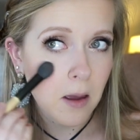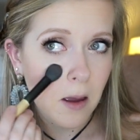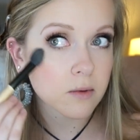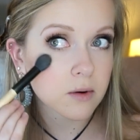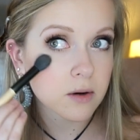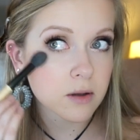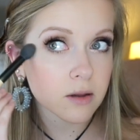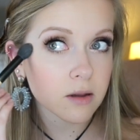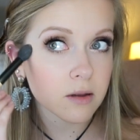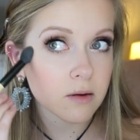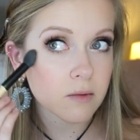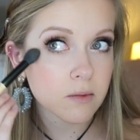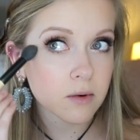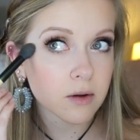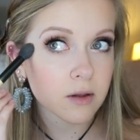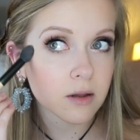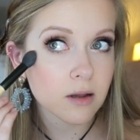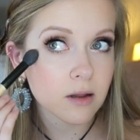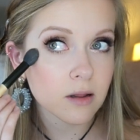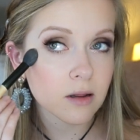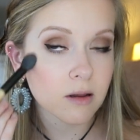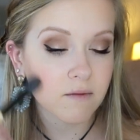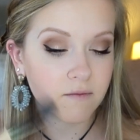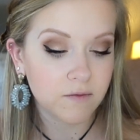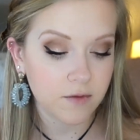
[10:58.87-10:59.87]
Really,
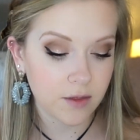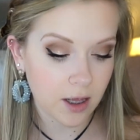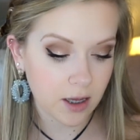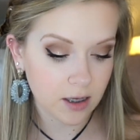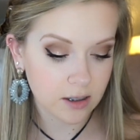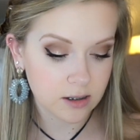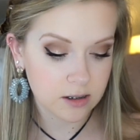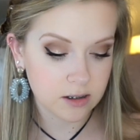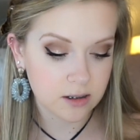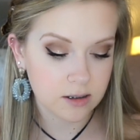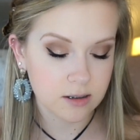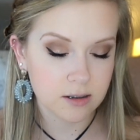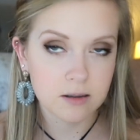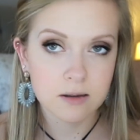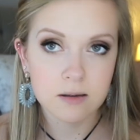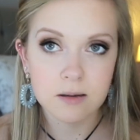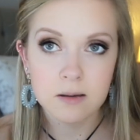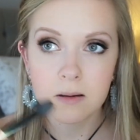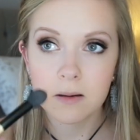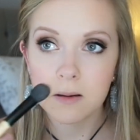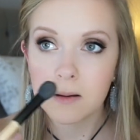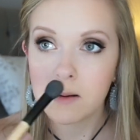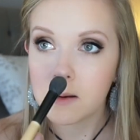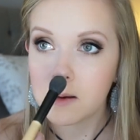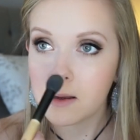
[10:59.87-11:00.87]
really love that.
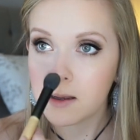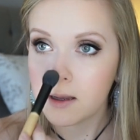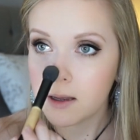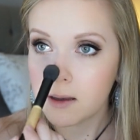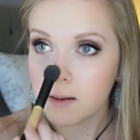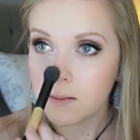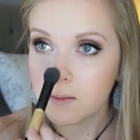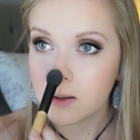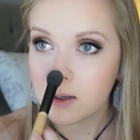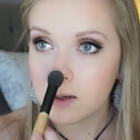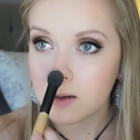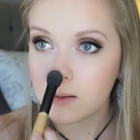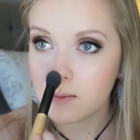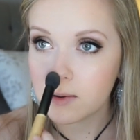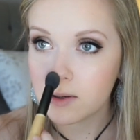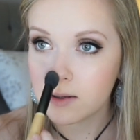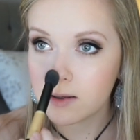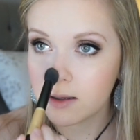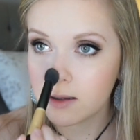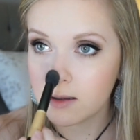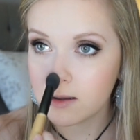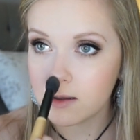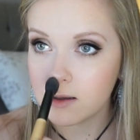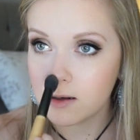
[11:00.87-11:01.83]
I'm gonna put a